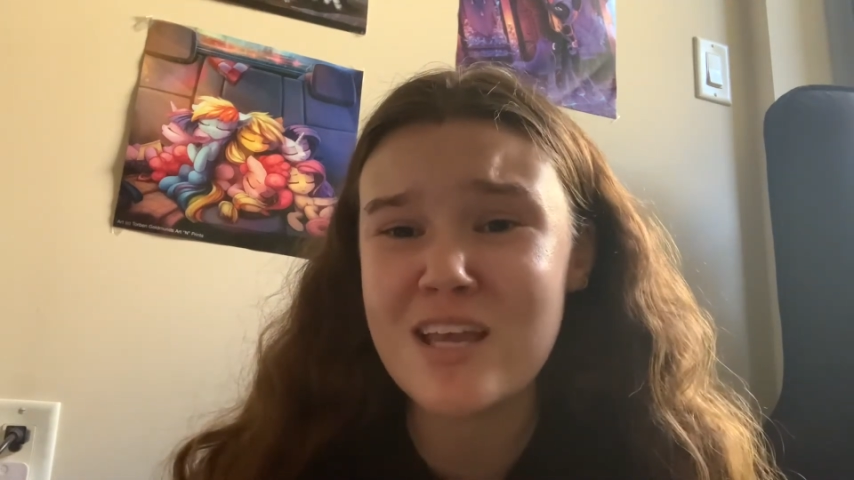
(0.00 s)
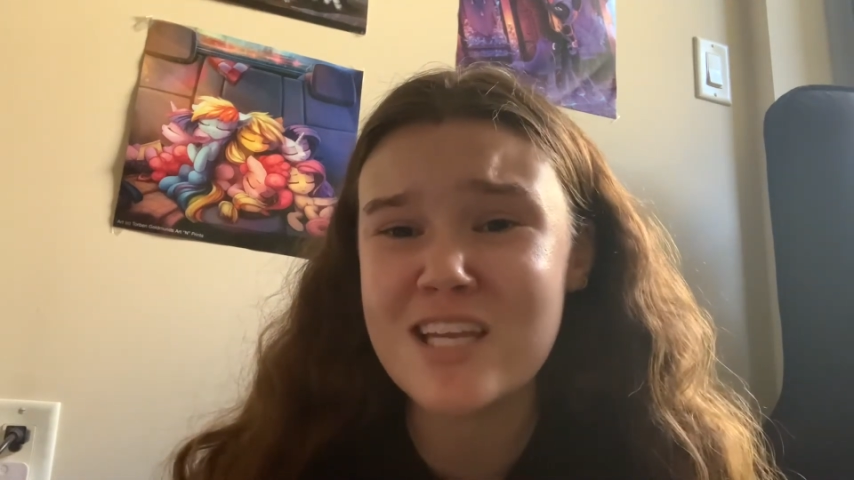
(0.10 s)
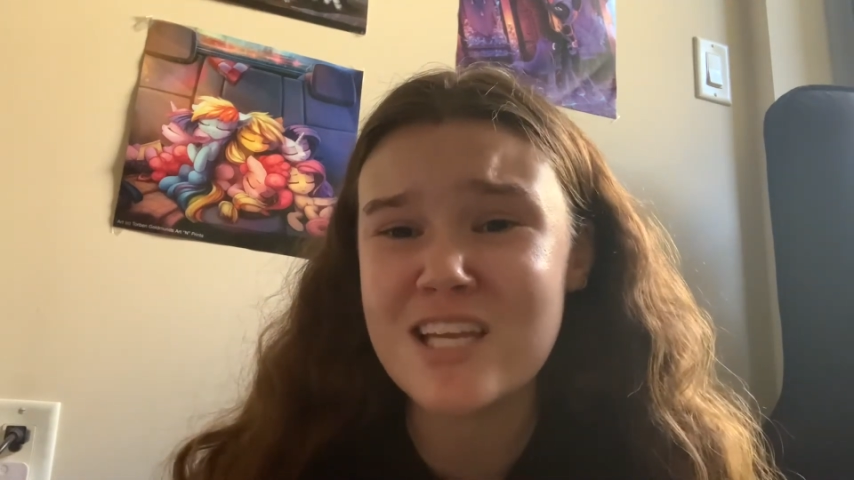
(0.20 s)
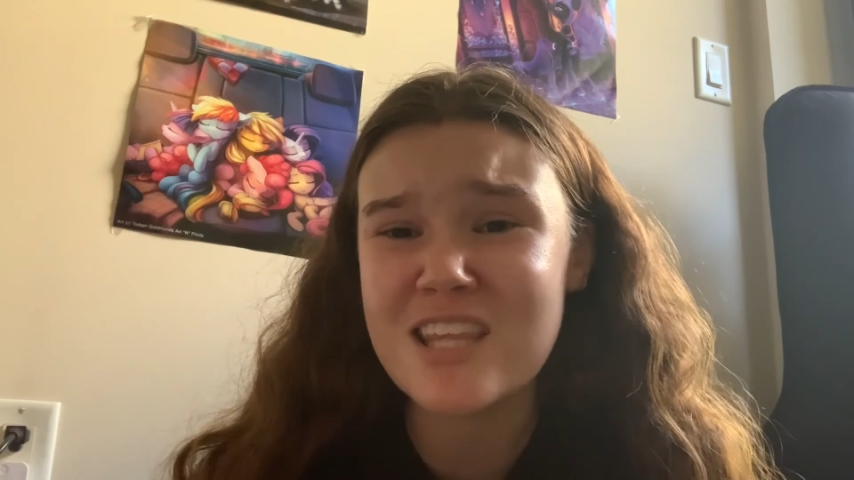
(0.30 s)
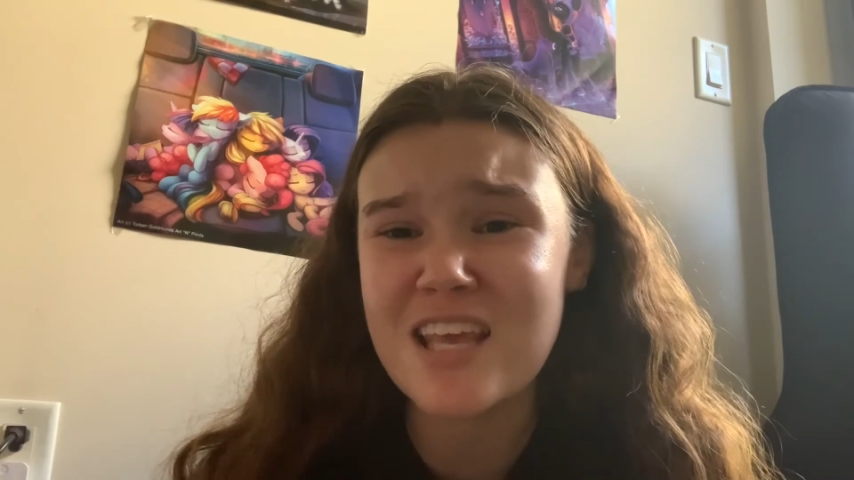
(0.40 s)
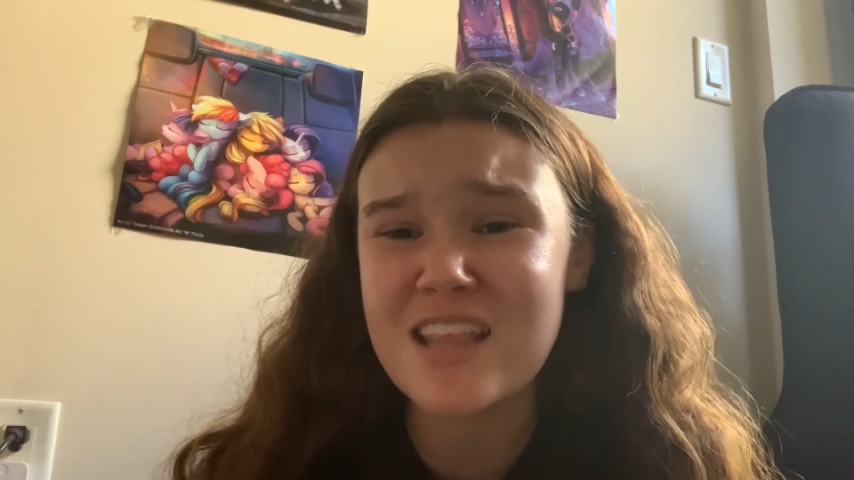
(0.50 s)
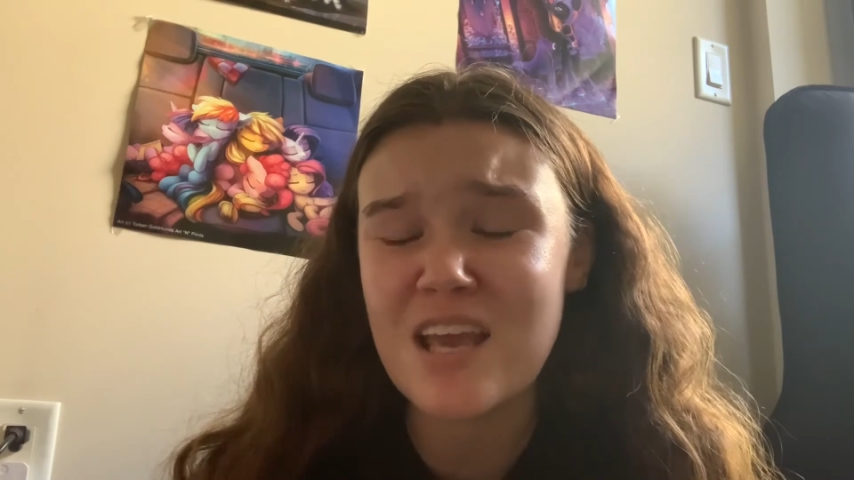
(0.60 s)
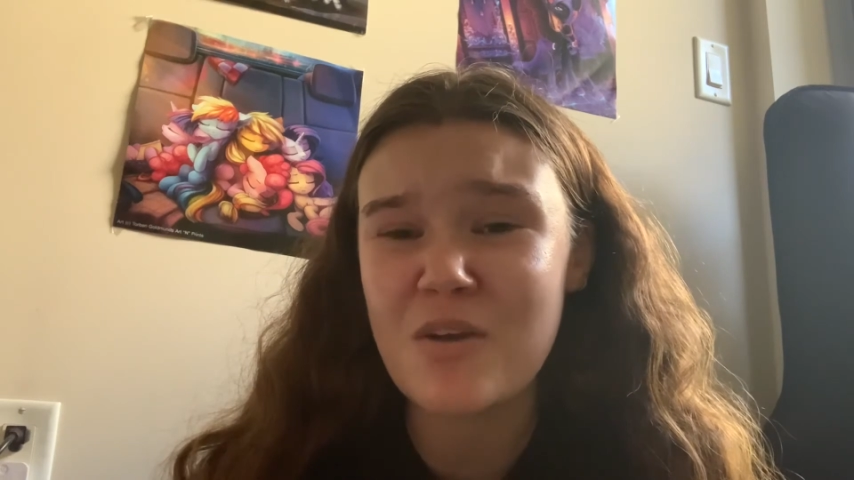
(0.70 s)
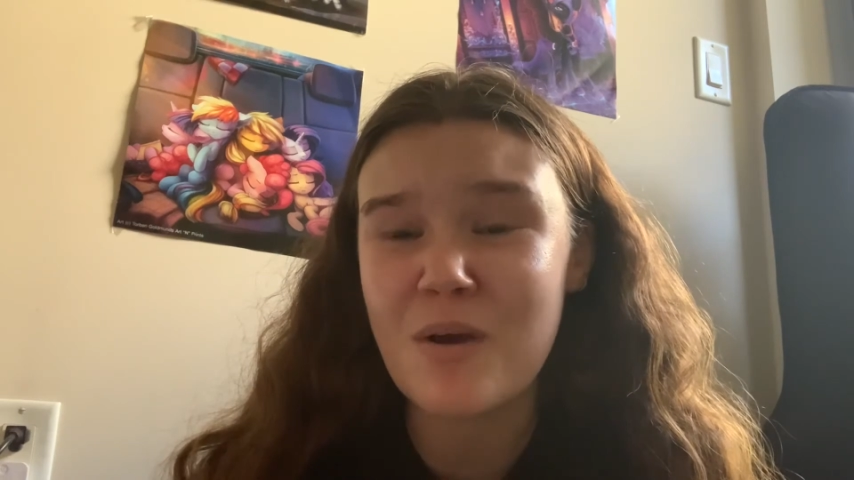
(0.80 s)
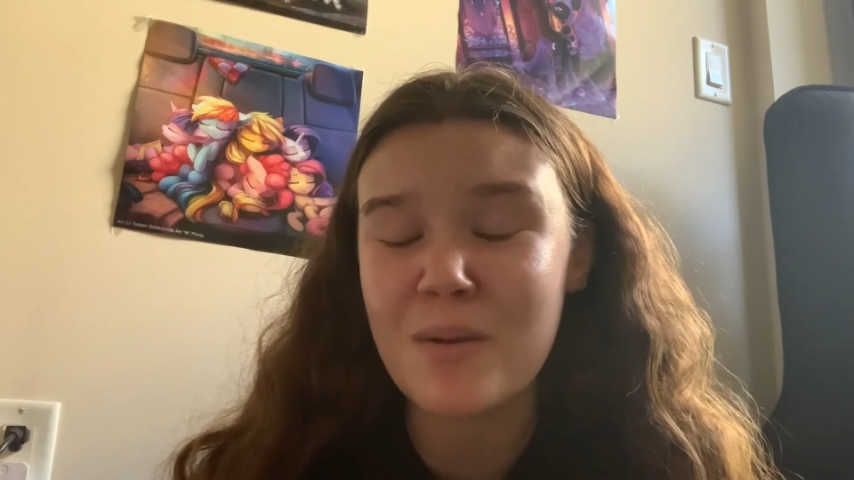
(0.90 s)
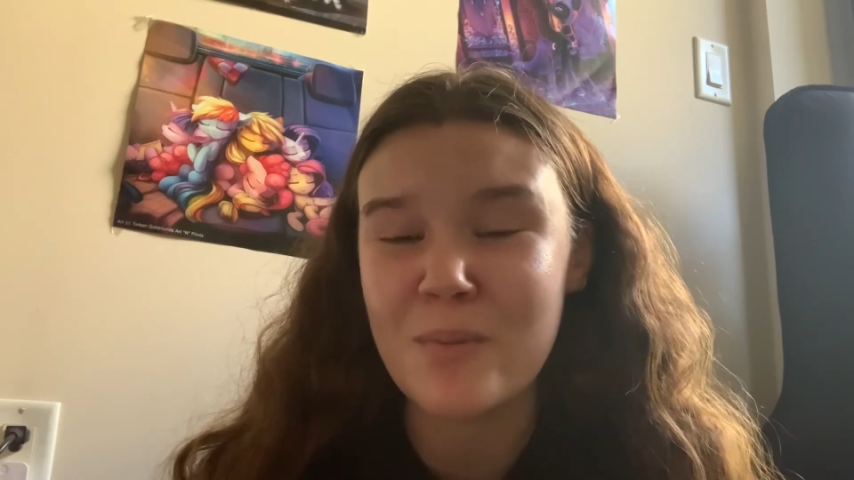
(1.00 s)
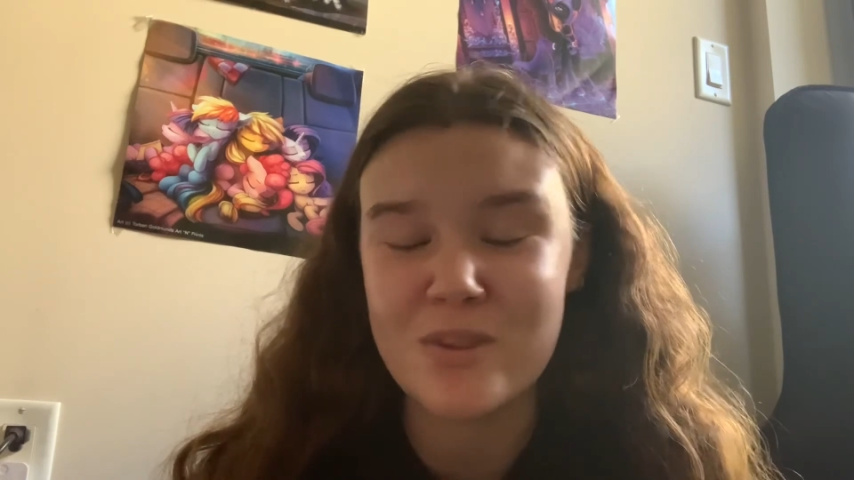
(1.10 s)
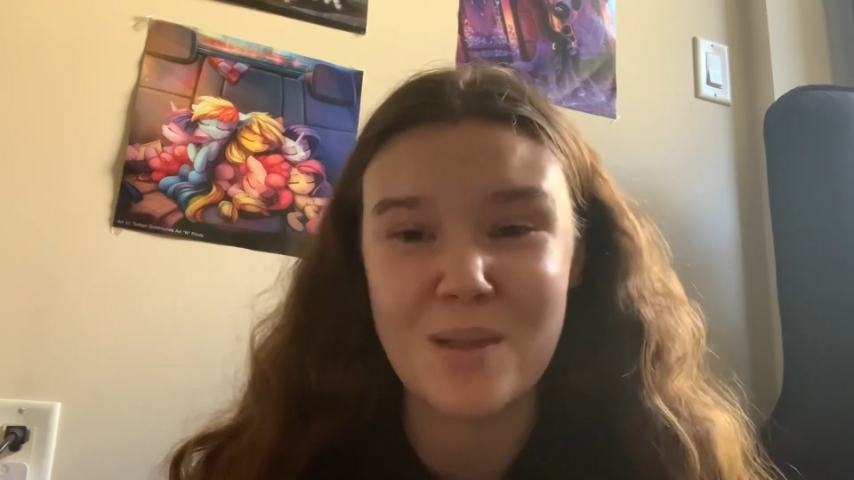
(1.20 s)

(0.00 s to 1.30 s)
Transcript: looks just like The Incredibles,